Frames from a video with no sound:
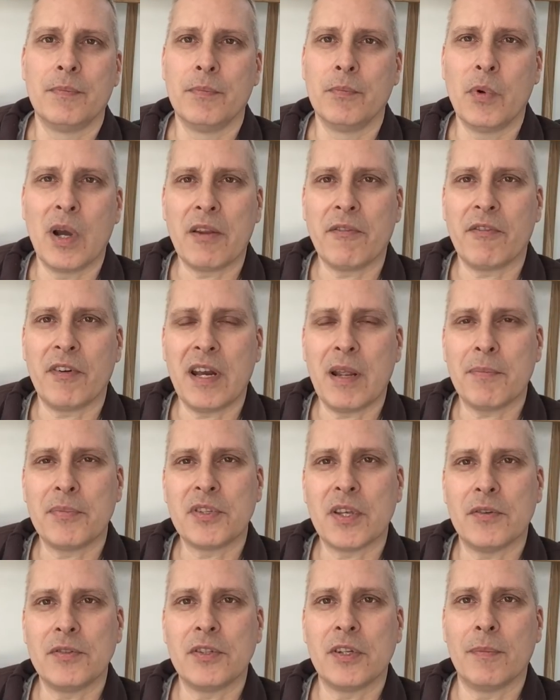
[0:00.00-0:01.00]
wait for an
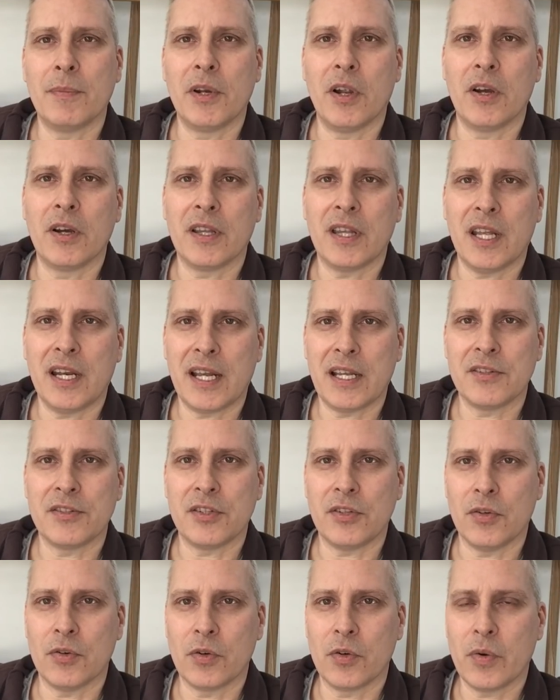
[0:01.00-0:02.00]
episode to come along and then
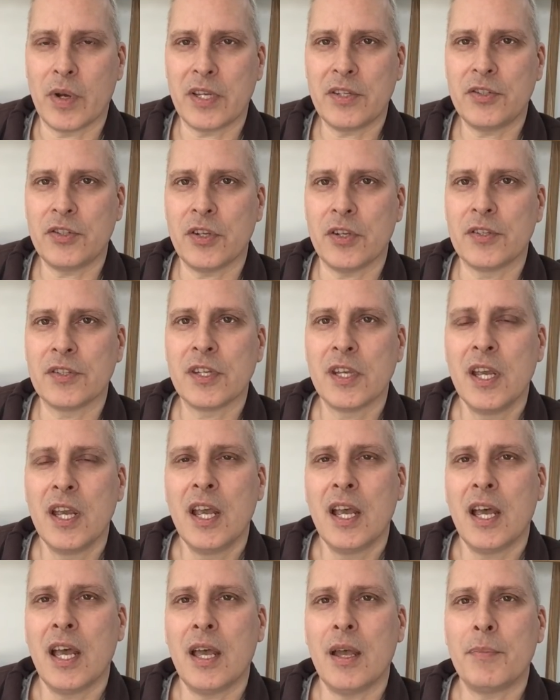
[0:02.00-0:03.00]
answer your questions,
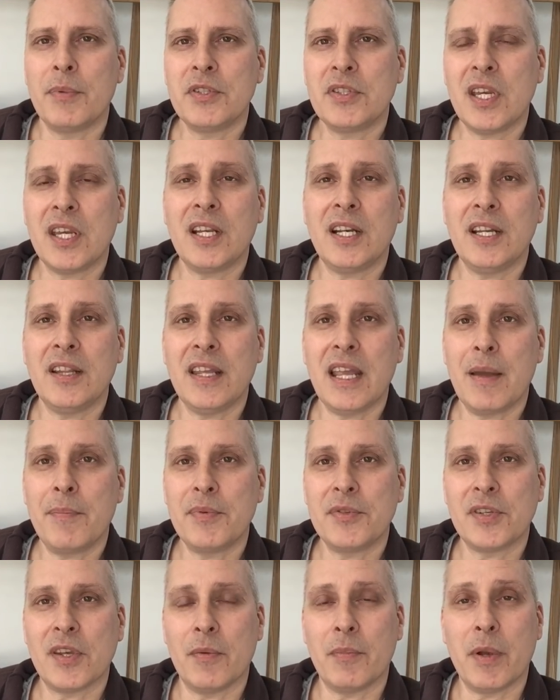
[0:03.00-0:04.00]
particularly the
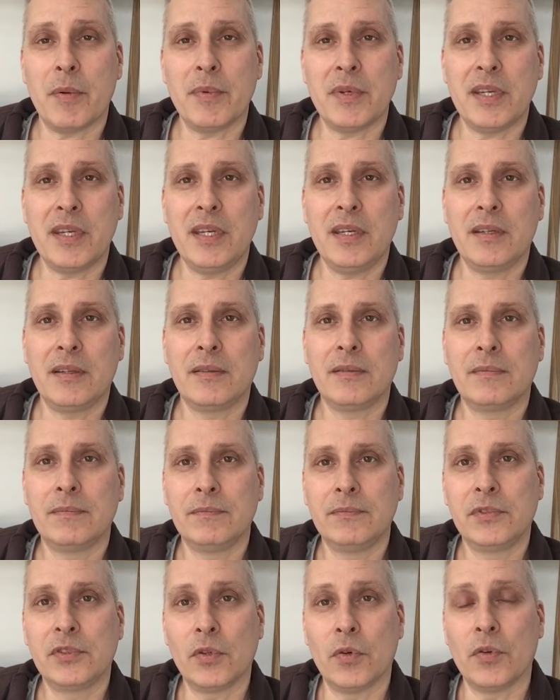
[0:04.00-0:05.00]
episode where we
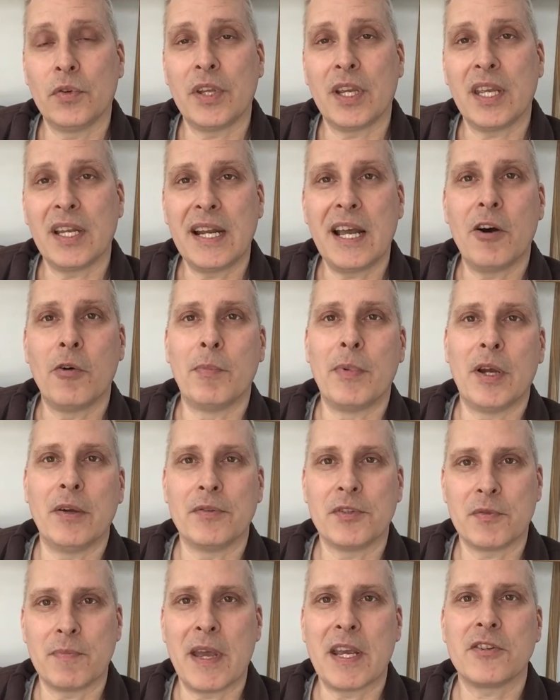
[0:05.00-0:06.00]
saw the canal
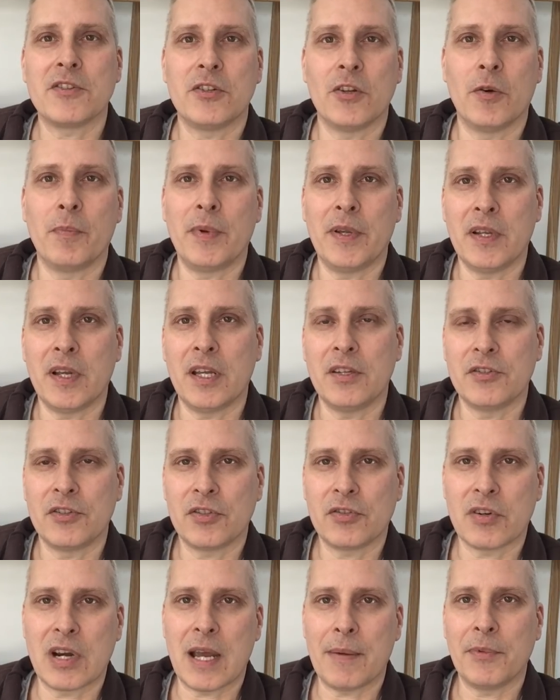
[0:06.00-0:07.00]
boat smashed up and
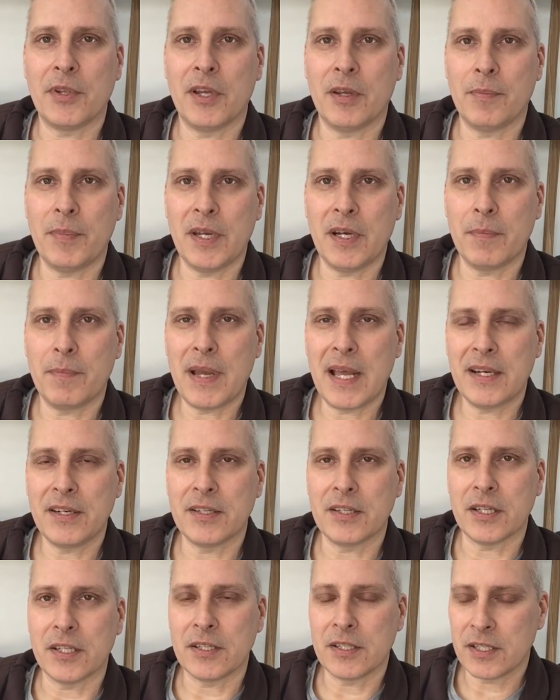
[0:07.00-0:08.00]
scrap that had been
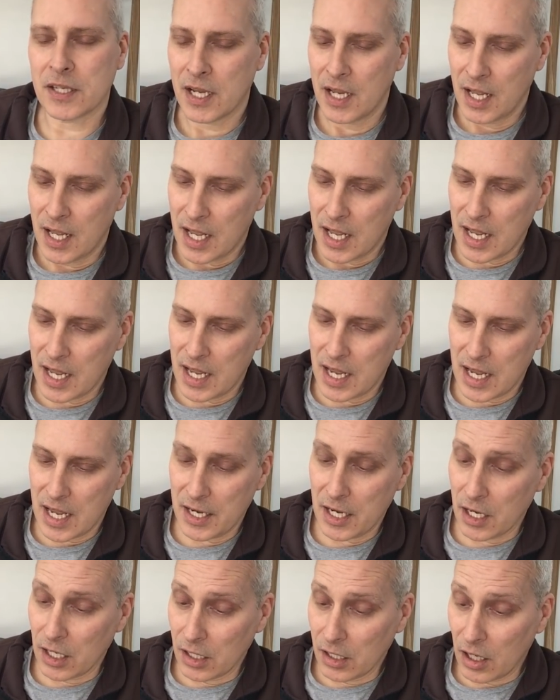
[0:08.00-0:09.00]
abandoned.
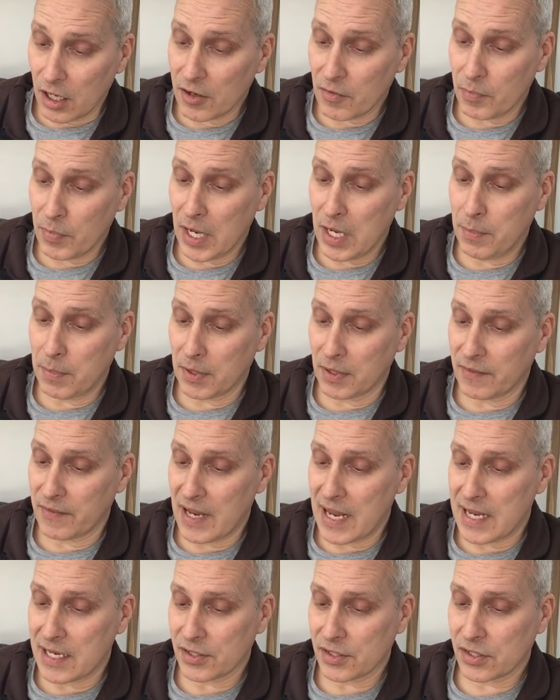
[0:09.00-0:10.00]
And a lot of people have
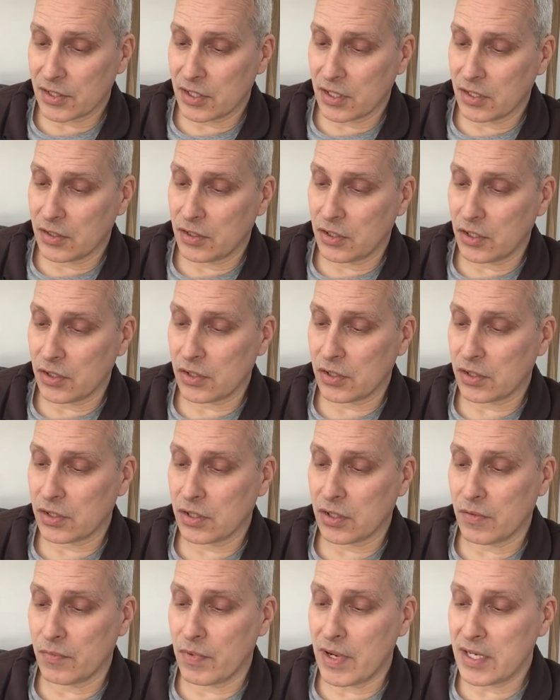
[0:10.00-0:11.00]
asked, does
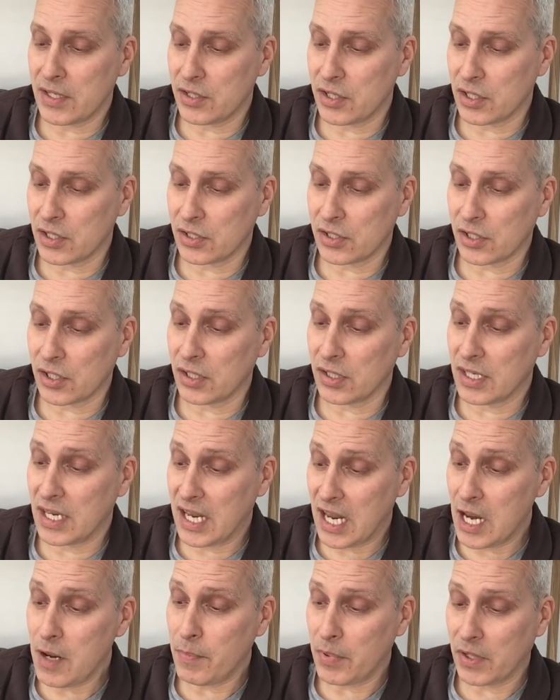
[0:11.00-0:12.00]
the registered
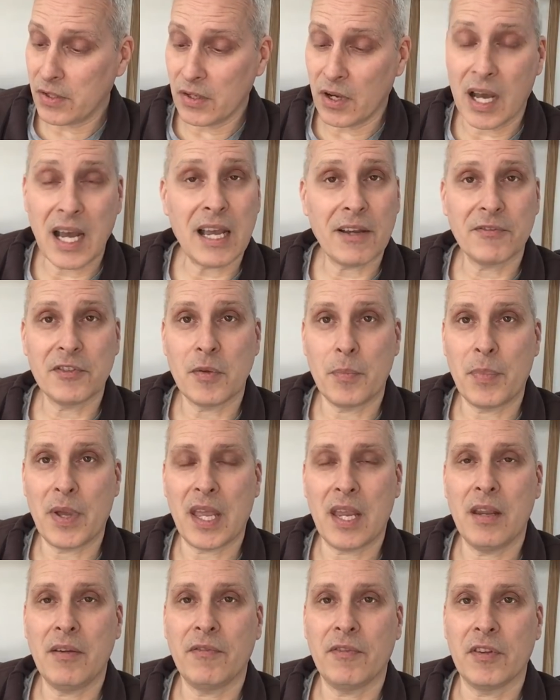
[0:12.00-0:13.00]
keeper not have to
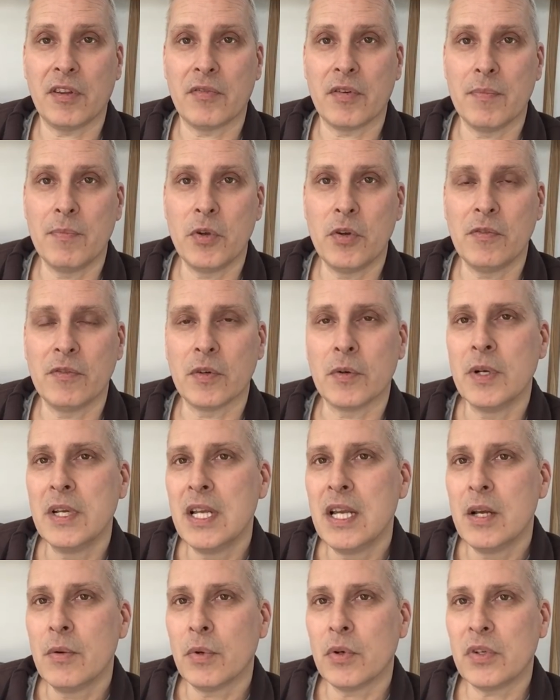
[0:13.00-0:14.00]
pay for the removal?
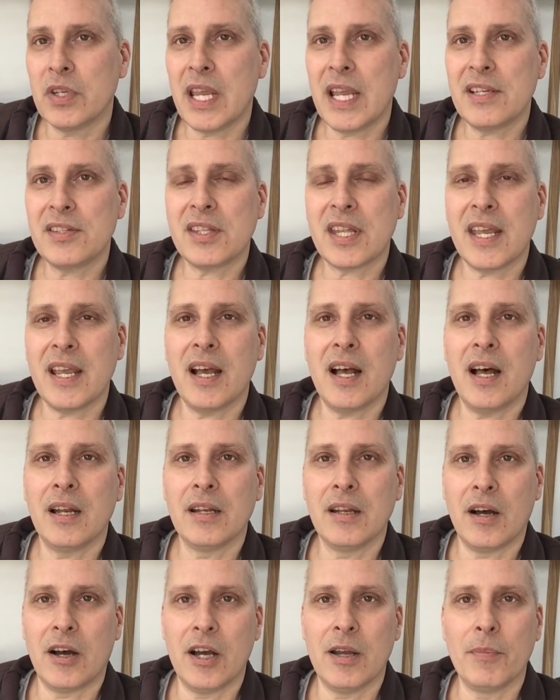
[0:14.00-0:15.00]
Well, yes, they are
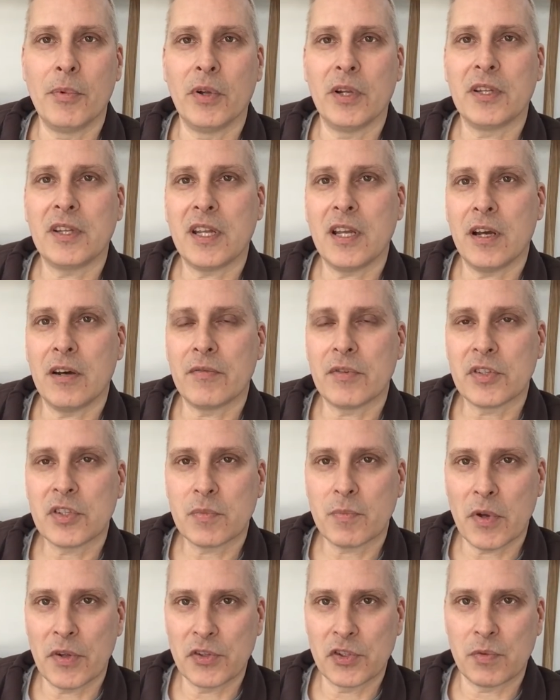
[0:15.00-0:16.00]
liable and they are
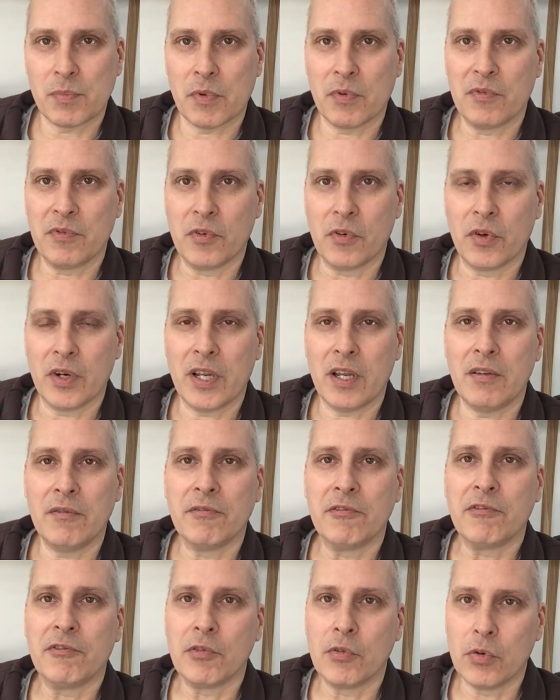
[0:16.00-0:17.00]
responsible for it.
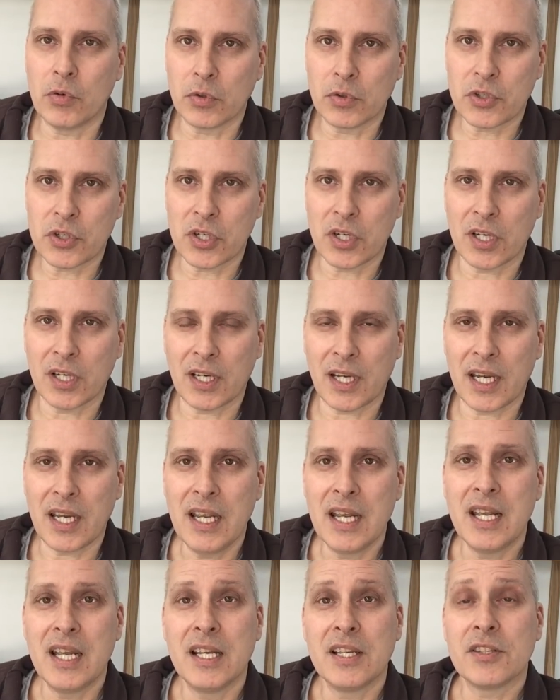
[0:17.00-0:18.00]
Unfortunately,
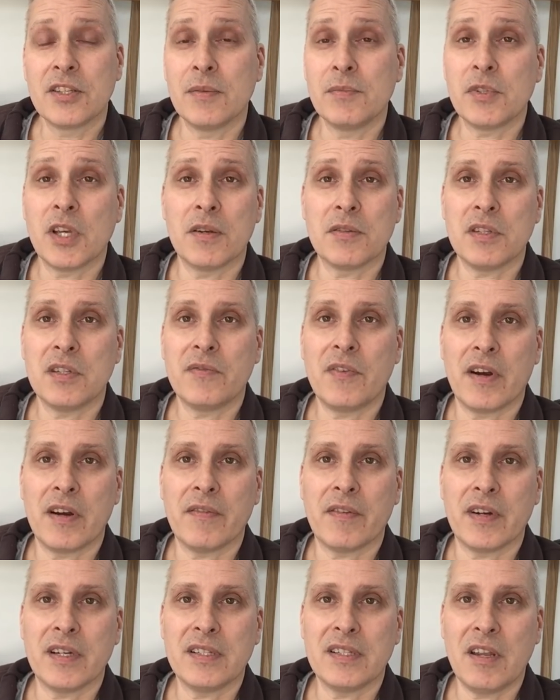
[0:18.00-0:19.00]
sometimes it's very,
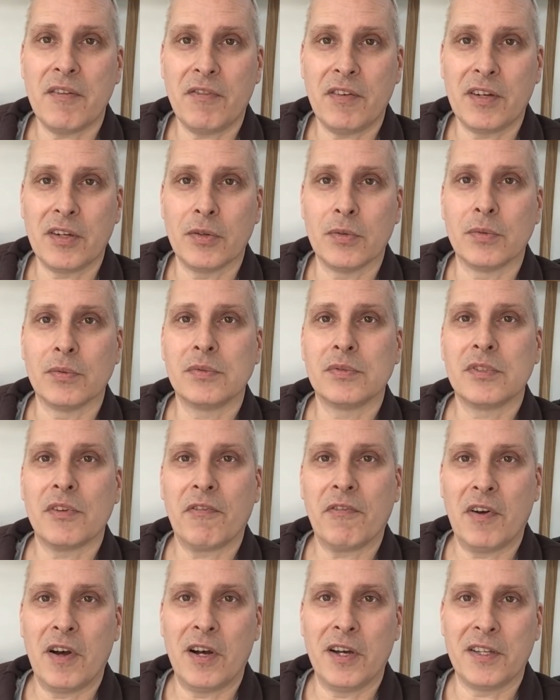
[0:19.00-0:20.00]
very difficult to
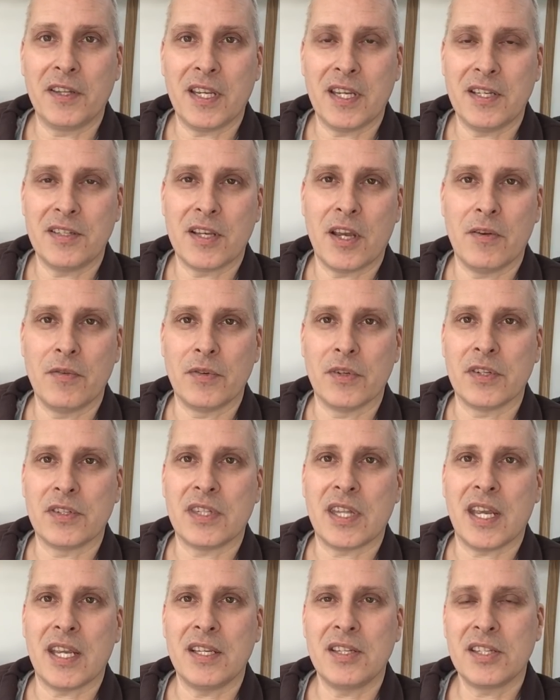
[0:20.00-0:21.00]
find these owners.
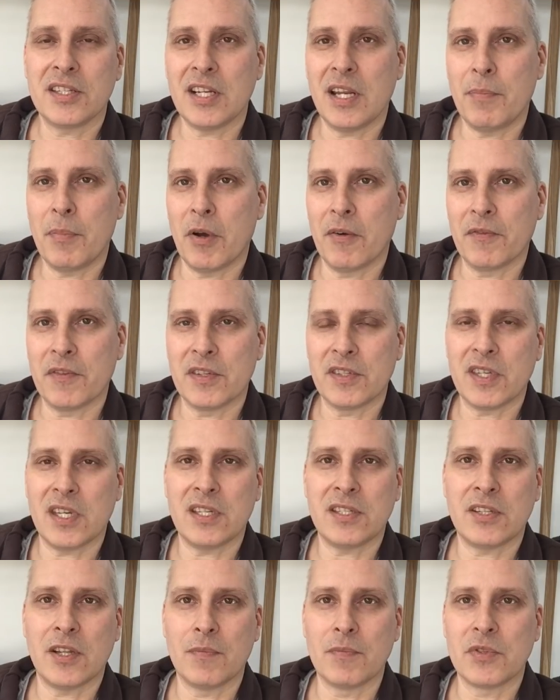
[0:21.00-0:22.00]
They slip off the
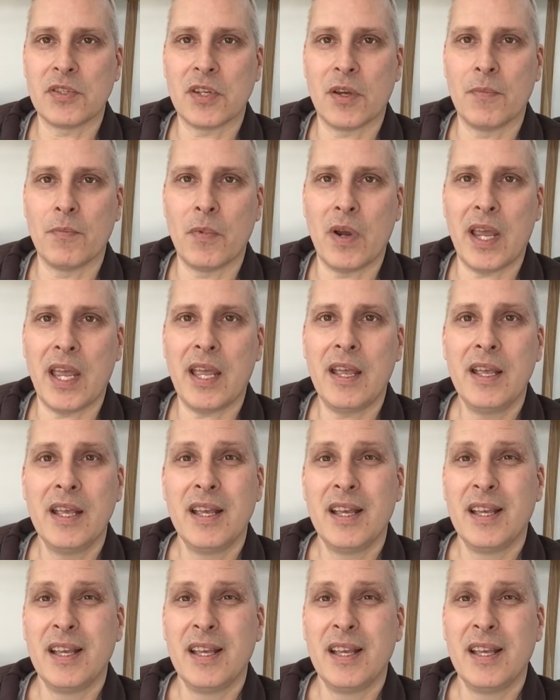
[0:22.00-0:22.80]
system somewhere.